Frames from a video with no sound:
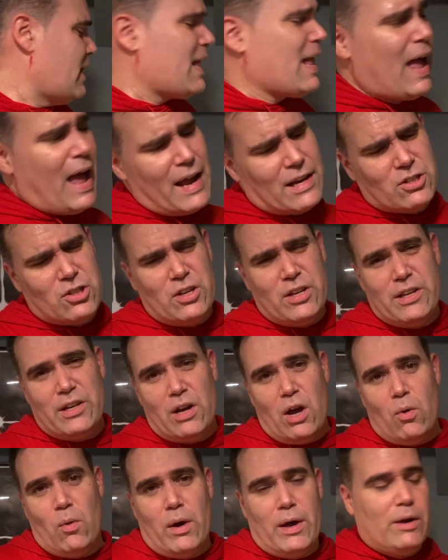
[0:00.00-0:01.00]
Actually, you
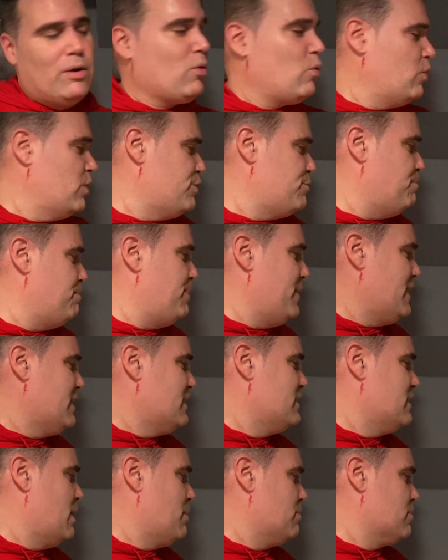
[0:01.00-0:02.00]
know what? With
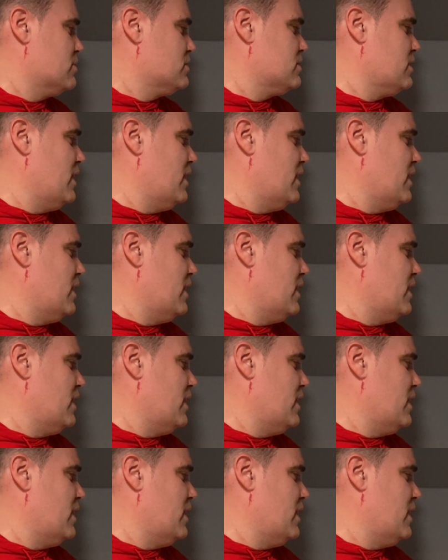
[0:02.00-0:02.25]
big numbers